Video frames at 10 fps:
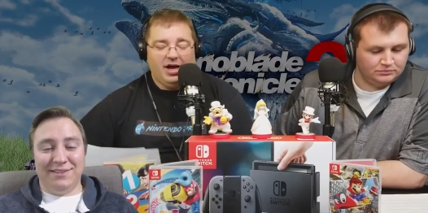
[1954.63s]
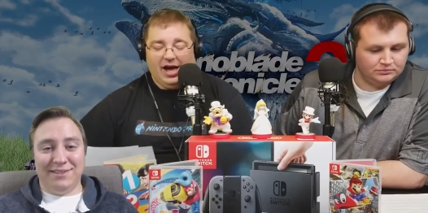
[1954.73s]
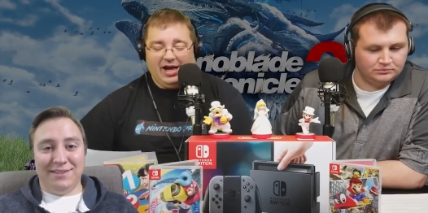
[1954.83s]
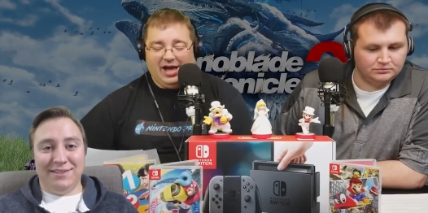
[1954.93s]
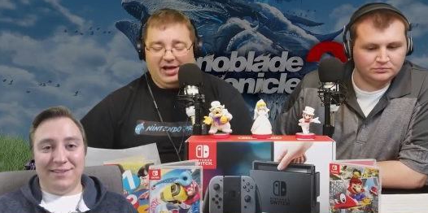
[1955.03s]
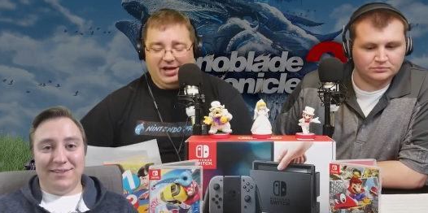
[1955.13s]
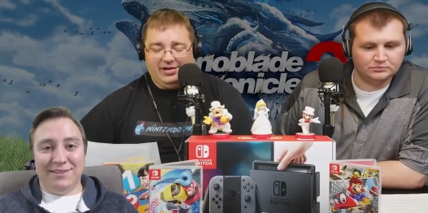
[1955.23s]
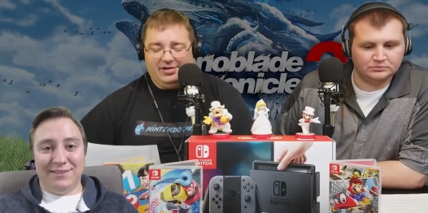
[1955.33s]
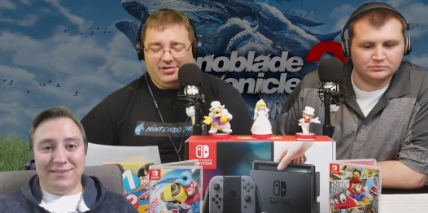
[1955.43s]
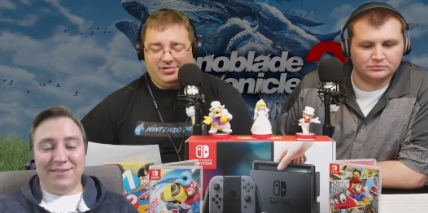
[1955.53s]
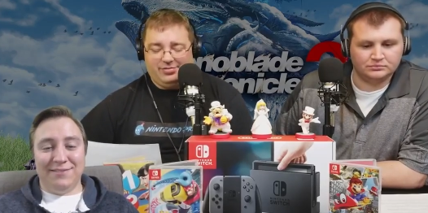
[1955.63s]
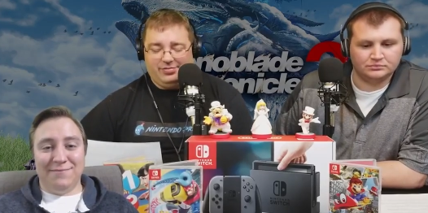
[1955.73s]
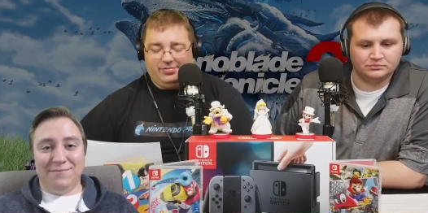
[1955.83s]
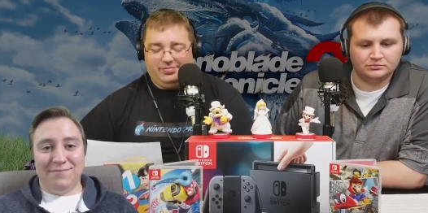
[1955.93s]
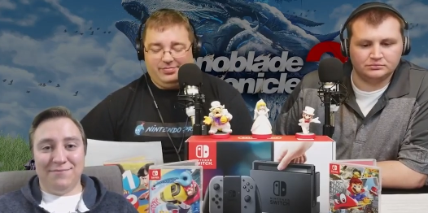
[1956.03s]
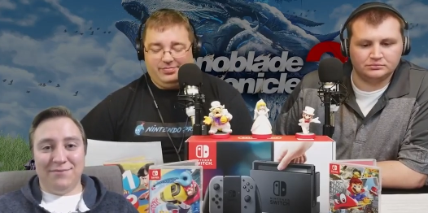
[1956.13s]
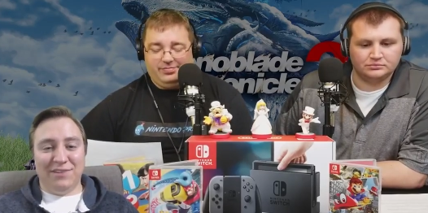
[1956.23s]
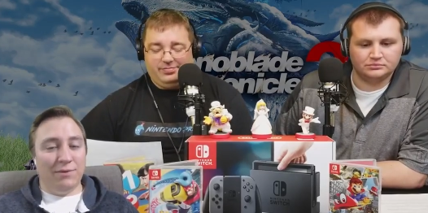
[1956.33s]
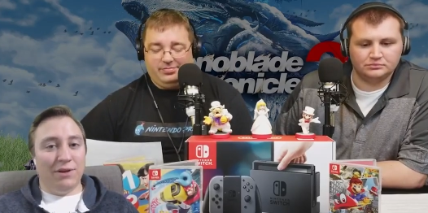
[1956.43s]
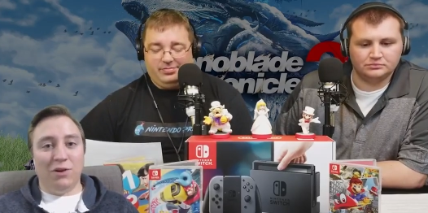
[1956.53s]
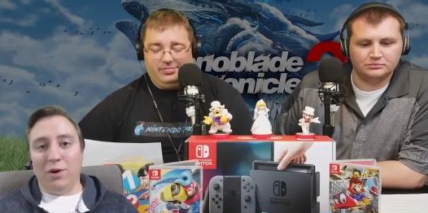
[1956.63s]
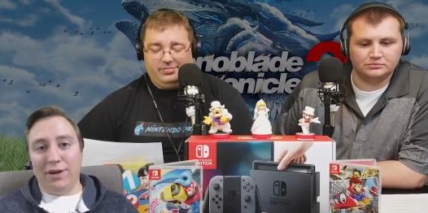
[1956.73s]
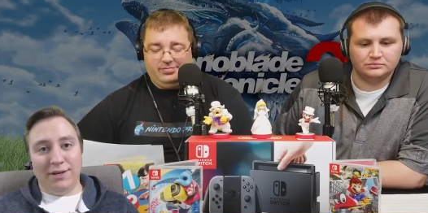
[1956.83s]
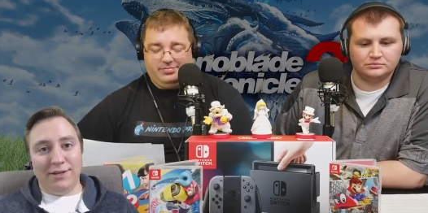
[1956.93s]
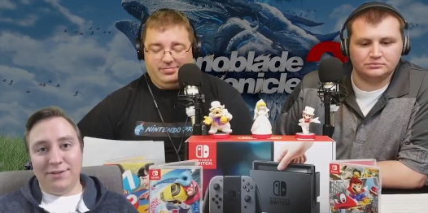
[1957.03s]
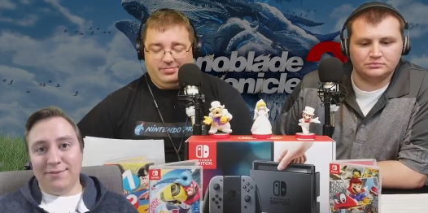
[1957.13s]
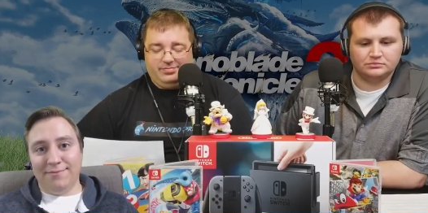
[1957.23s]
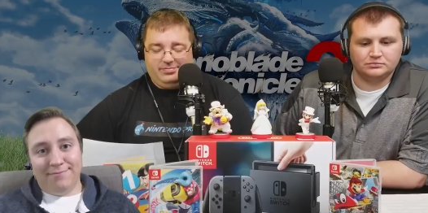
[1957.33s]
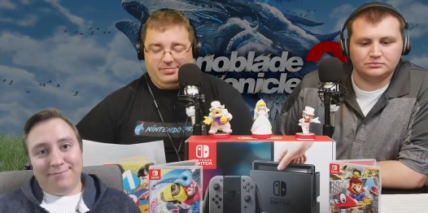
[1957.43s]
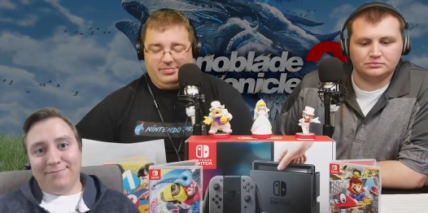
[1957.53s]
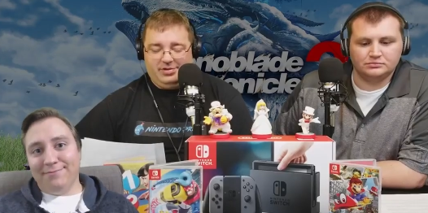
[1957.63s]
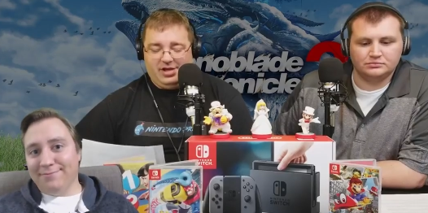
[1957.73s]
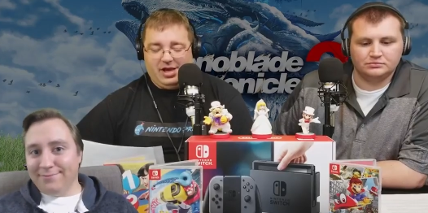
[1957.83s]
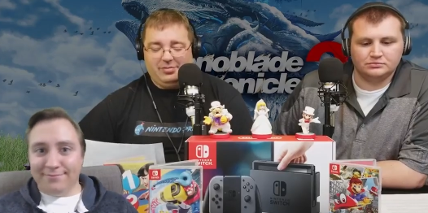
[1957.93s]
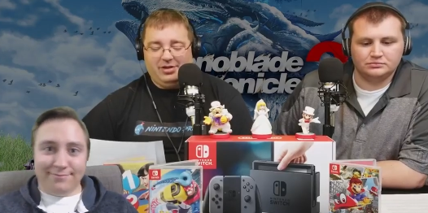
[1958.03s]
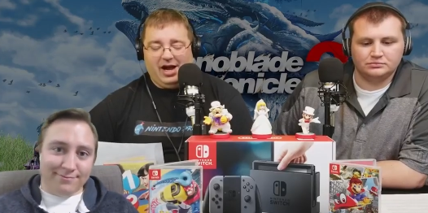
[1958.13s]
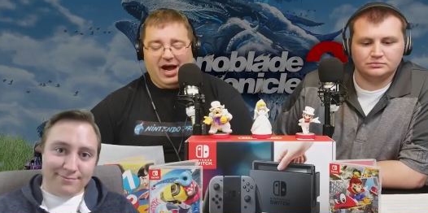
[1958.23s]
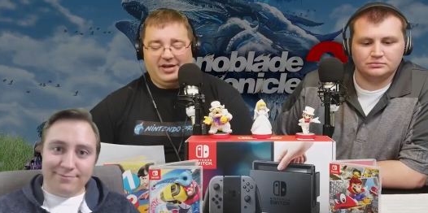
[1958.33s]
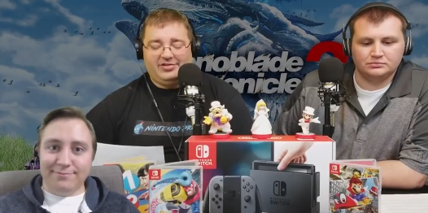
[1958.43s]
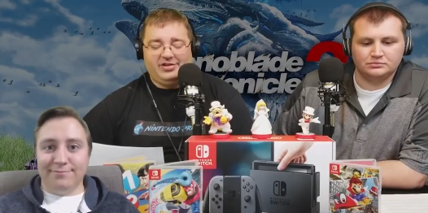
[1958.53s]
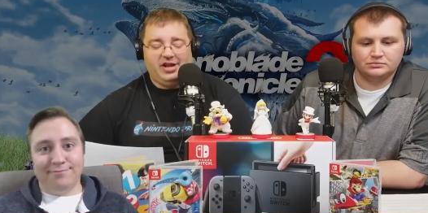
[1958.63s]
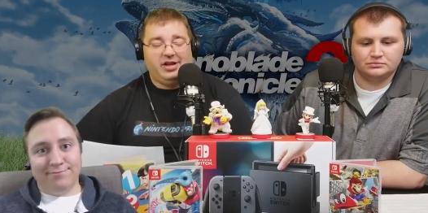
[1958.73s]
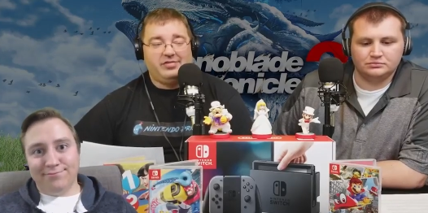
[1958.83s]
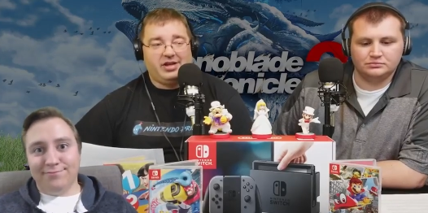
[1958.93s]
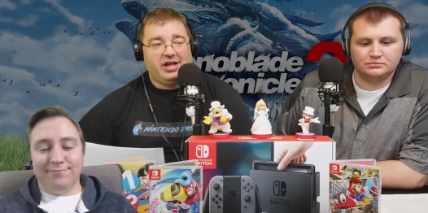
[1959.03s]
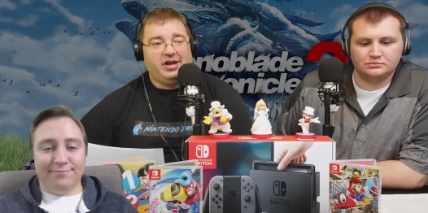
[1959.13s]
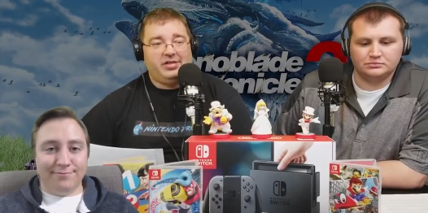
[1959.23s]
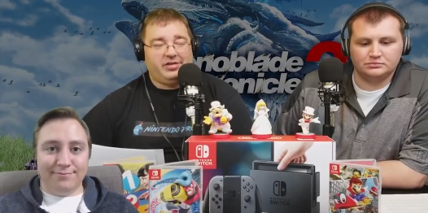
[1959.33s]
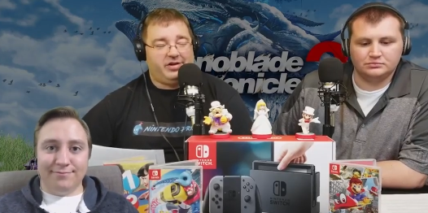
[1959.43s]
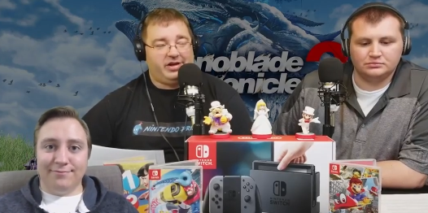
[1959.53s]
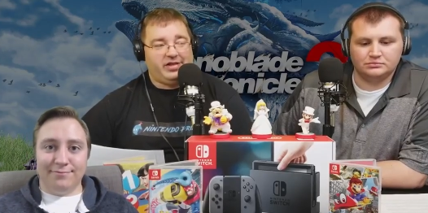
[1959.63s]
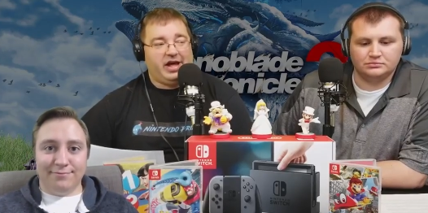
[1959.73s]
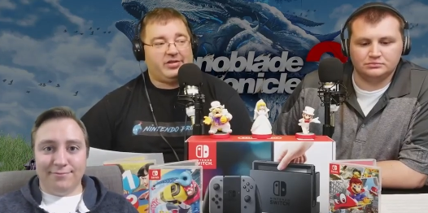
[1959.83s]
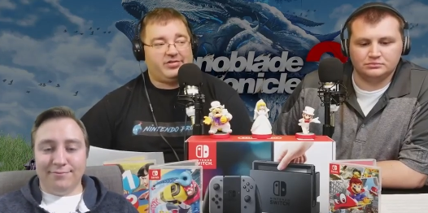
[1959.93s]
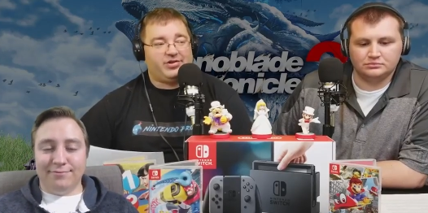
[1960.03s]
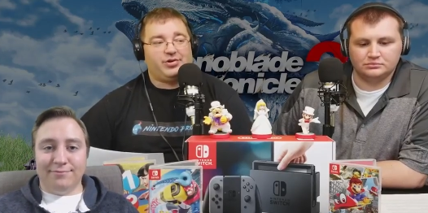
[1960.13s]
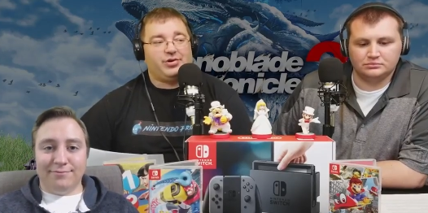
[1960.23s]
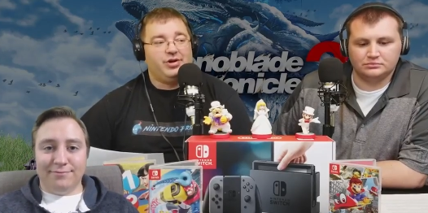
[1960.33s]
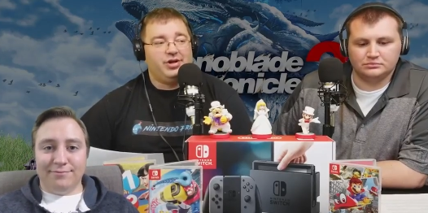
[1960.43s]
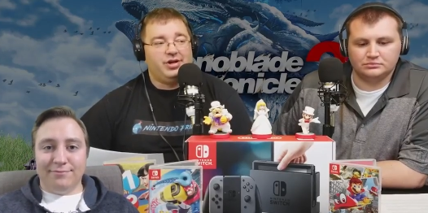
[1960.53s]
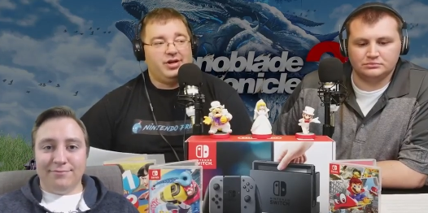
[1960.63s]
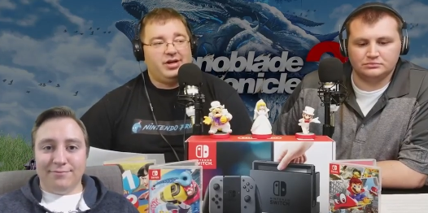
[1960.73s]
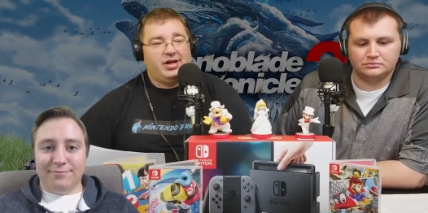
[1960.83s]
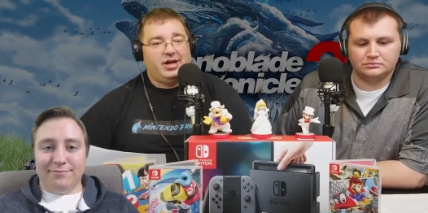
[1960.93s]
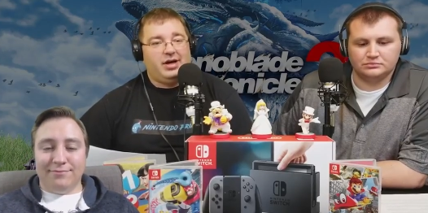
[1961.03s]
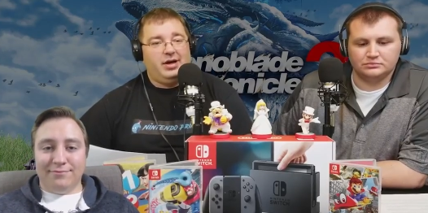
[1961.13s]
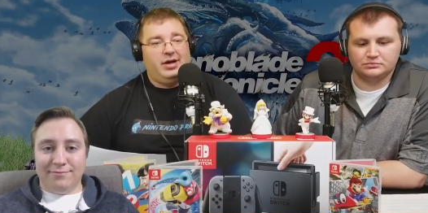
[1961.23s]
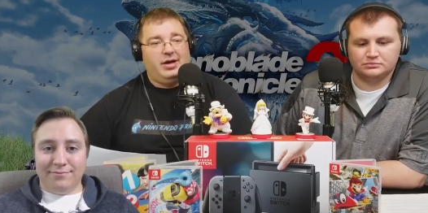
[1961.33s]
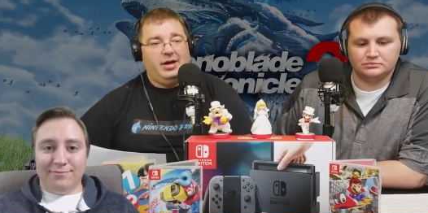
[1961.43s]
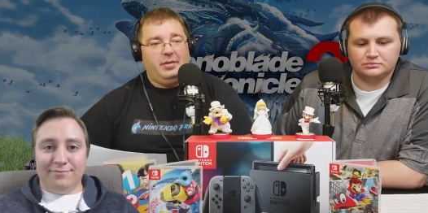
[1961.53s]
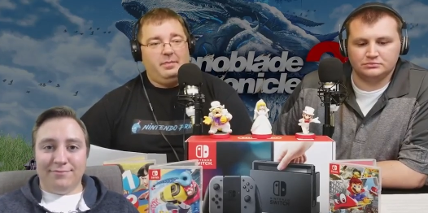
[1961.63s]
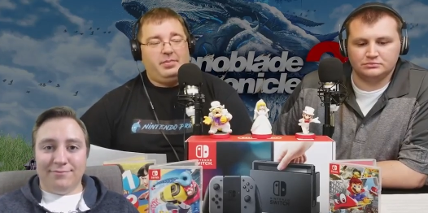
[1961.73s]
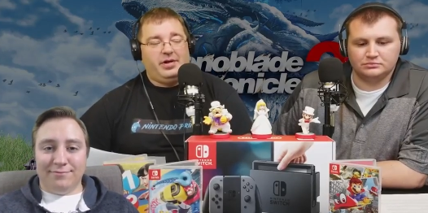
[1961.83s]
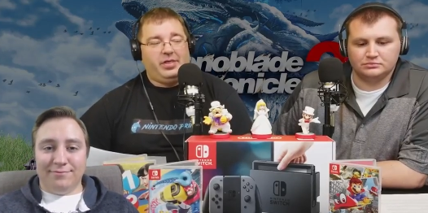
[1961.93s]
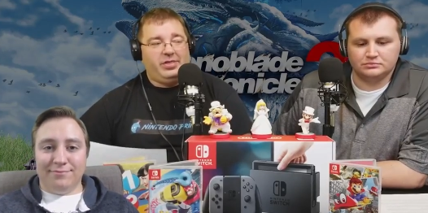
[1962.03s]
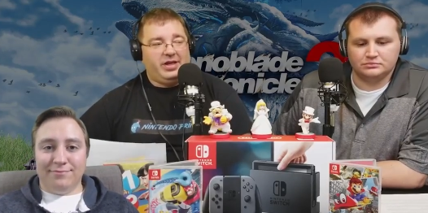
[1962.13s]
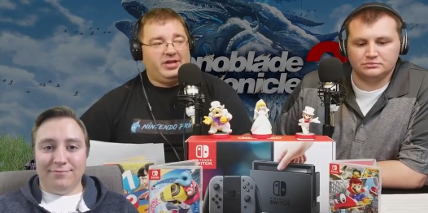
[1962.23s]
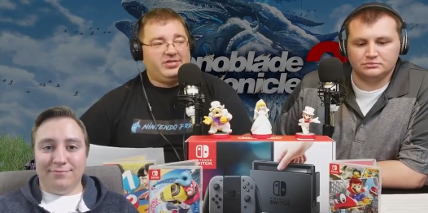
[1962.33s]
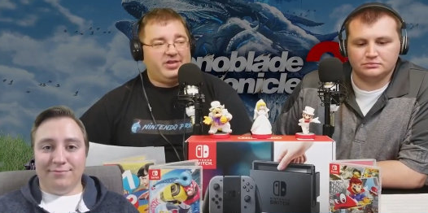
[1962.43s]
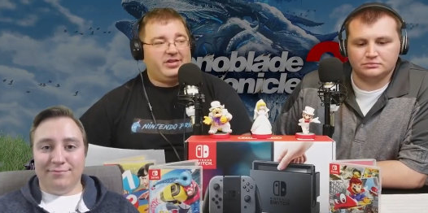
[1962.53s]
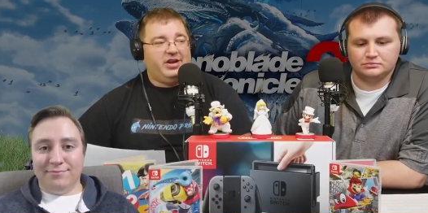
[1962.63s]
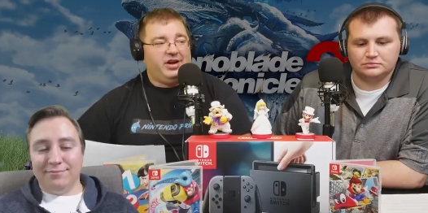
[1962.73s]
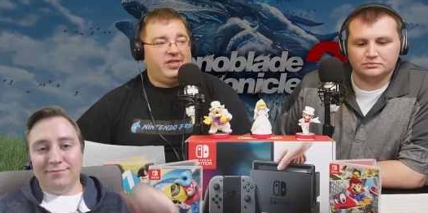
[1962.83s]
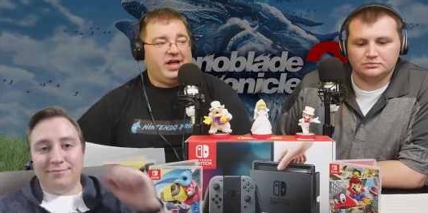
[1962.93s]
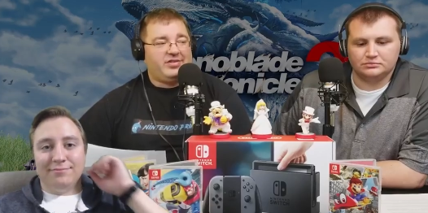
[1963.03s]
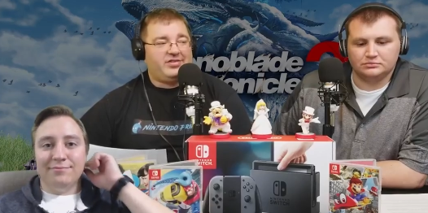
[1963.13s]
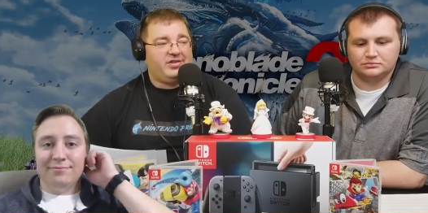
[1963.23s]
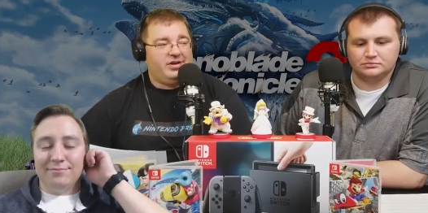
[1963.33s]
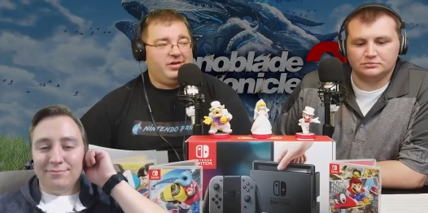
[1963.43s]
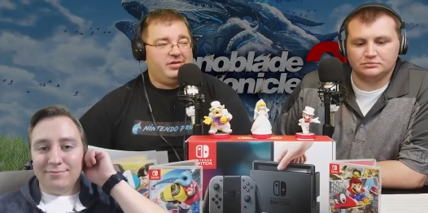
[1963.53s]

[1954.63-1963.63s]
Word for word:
Speaker 1: I you know, limited quantities. Yeah, I mean, Odyssey didn't even get anything like that. So, but the thing is like none of that's